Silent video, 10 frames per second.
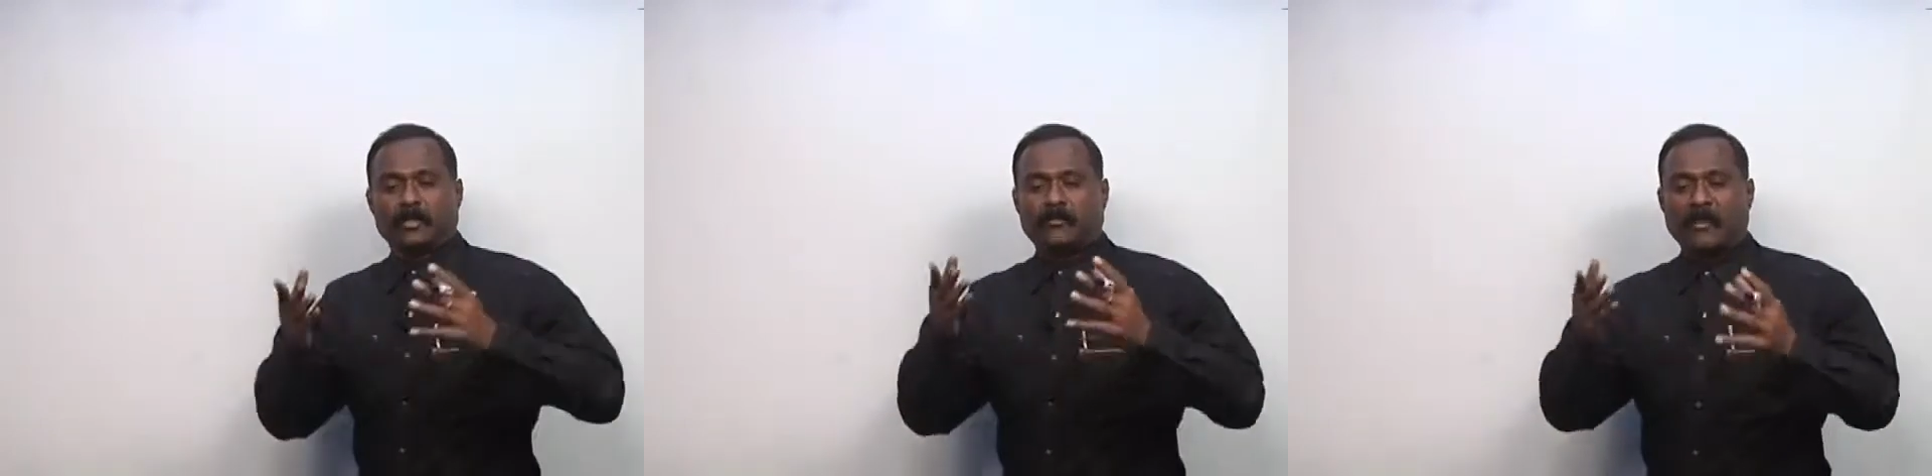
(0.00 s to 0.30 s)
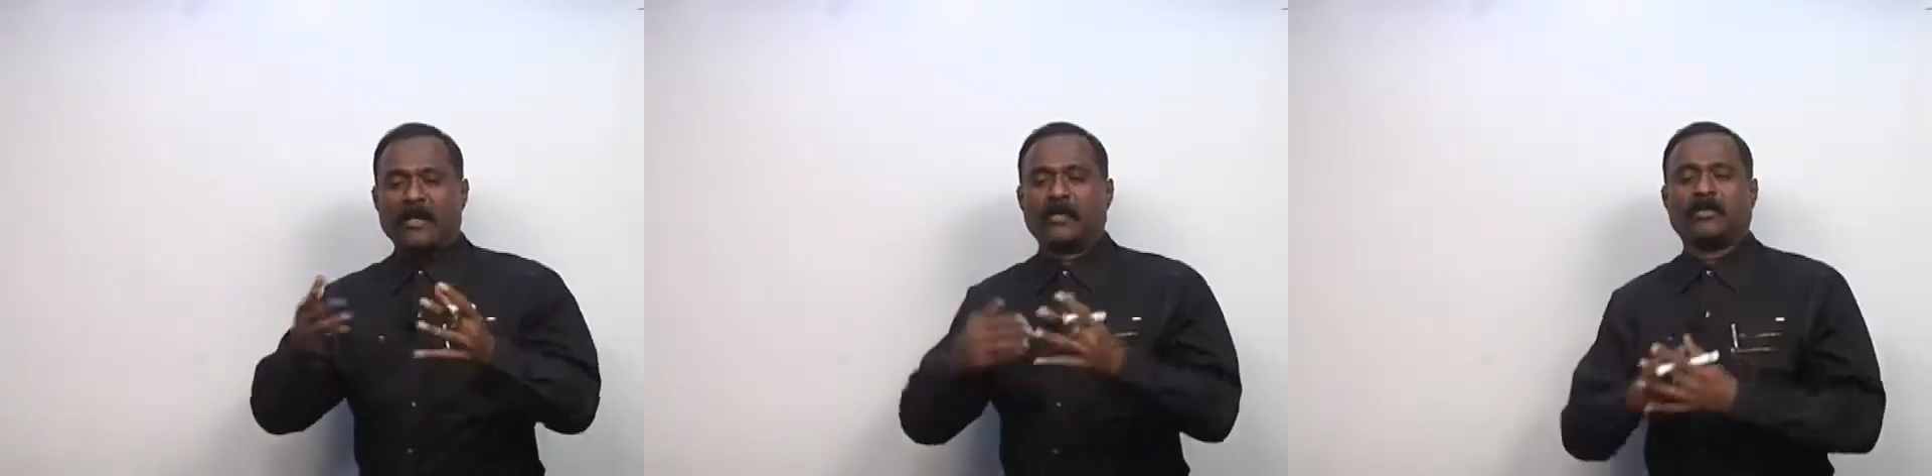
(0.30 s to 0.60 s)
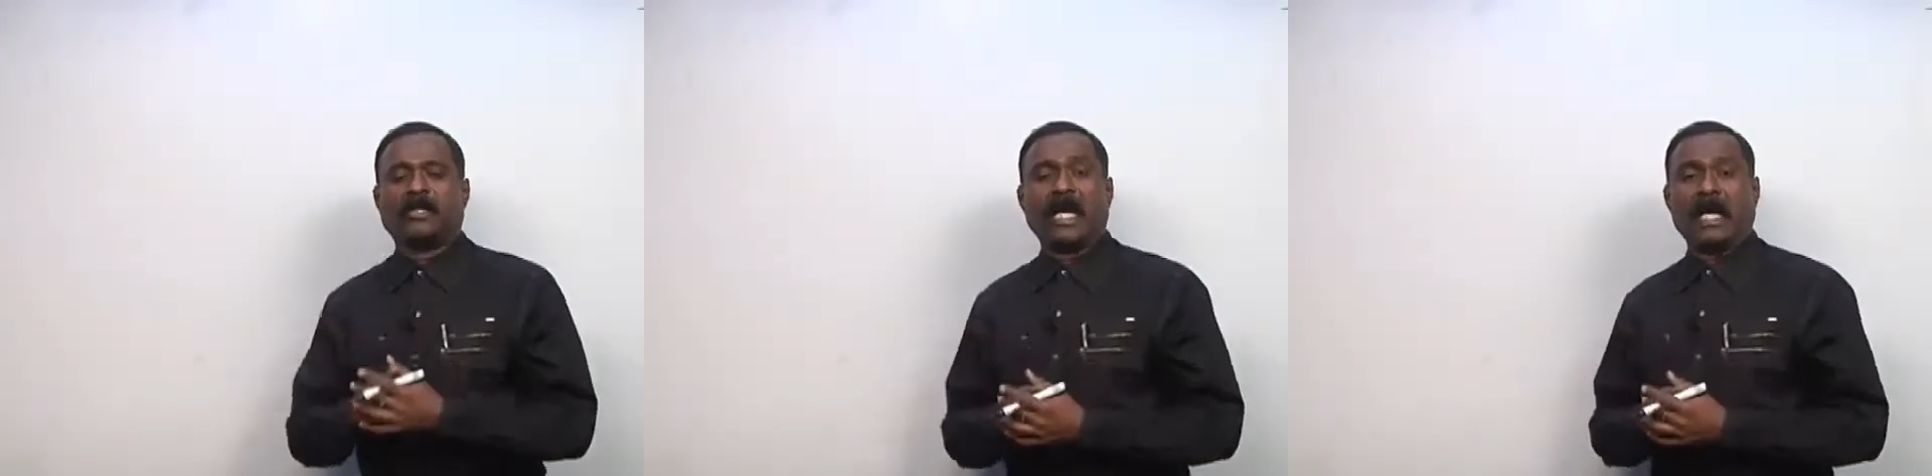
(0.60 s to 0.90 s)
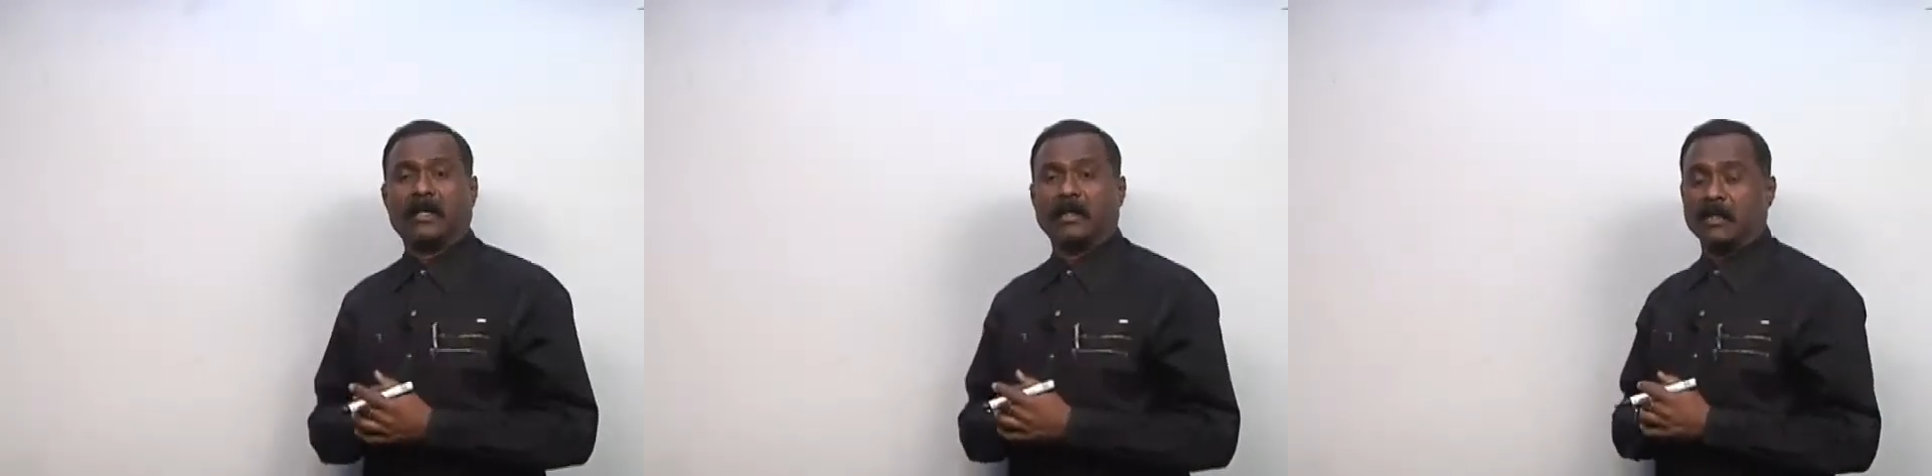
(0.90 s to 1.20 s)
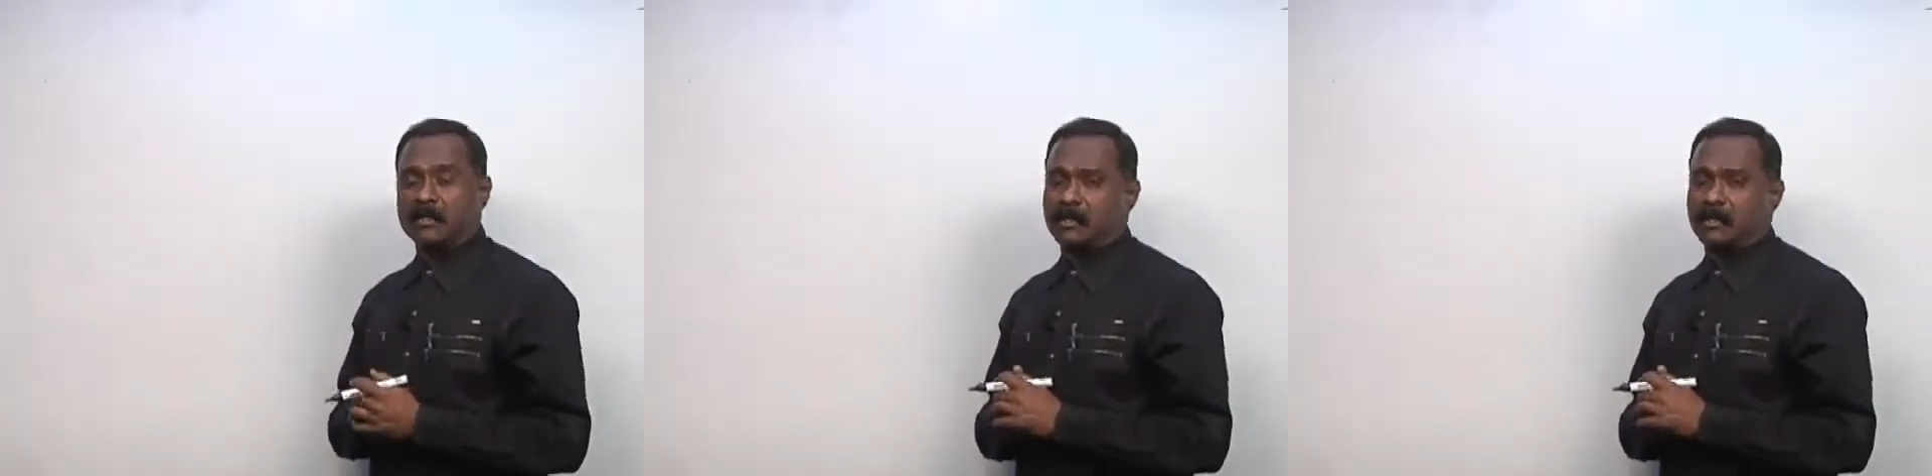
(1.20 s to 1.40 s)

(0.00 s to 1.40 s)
to find out the diagonals.